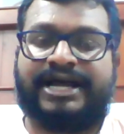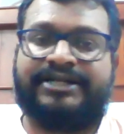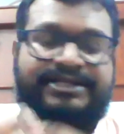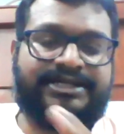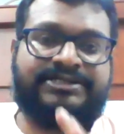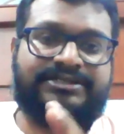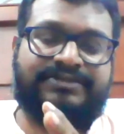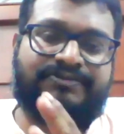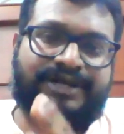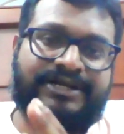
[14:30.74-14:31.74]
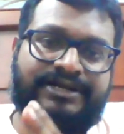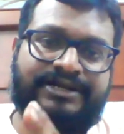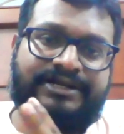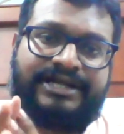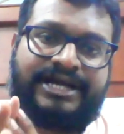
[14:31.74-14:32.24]
and these
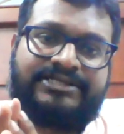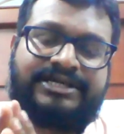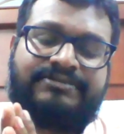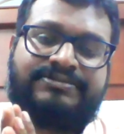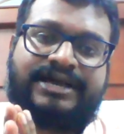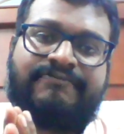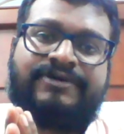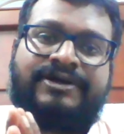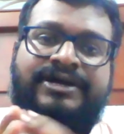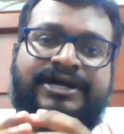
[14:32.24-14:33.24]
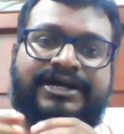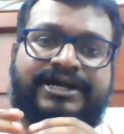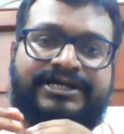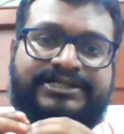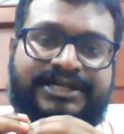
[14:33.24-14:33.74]
landscapes have
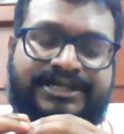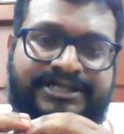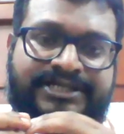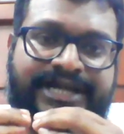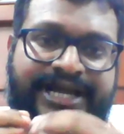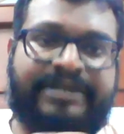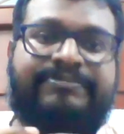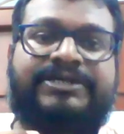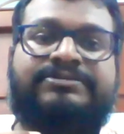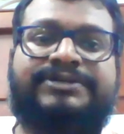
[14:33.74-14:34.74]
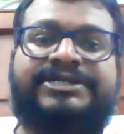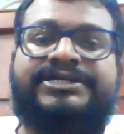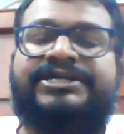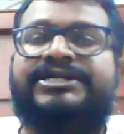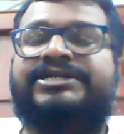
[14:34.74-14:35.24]
certain endemic
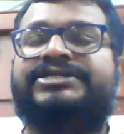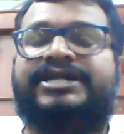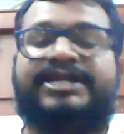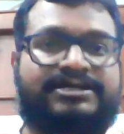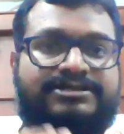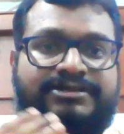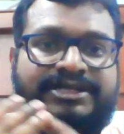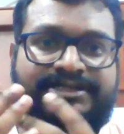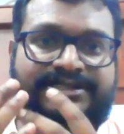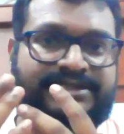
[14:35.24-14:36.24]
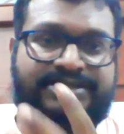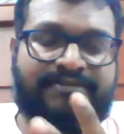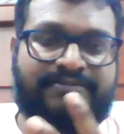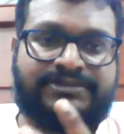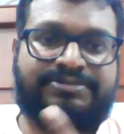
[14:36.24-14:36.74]
species, and as well as
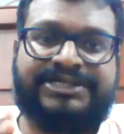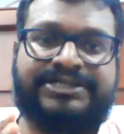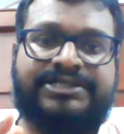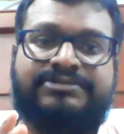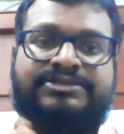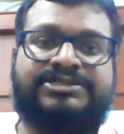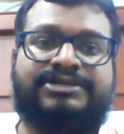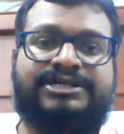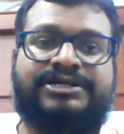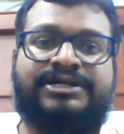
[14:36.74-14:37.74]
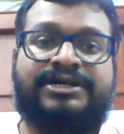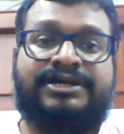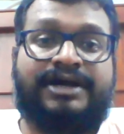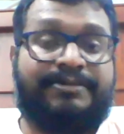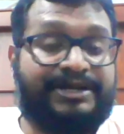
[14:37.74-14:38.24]
some species which were,
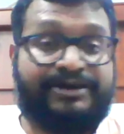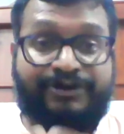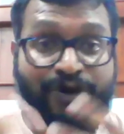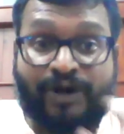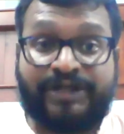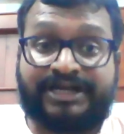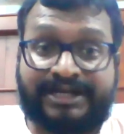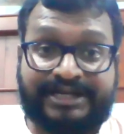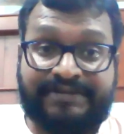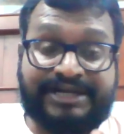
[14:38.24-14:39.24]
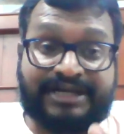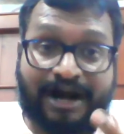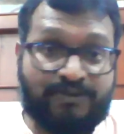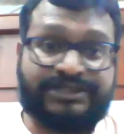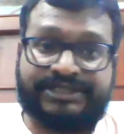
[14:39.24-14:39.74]
I mean, not even
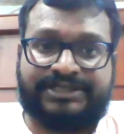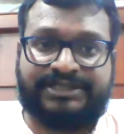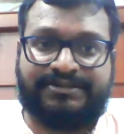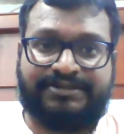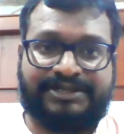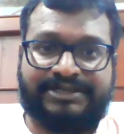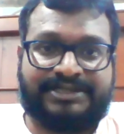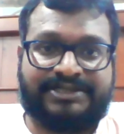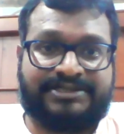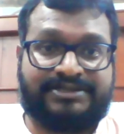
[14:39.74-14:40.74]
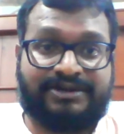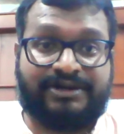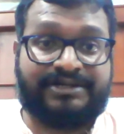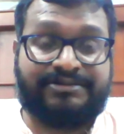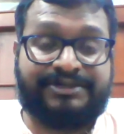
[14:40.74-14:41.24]
counted. I mean, in the sense,
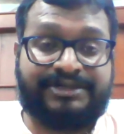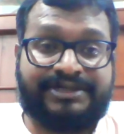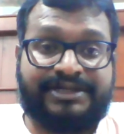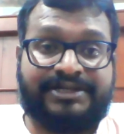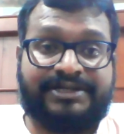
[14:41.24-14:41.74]
not even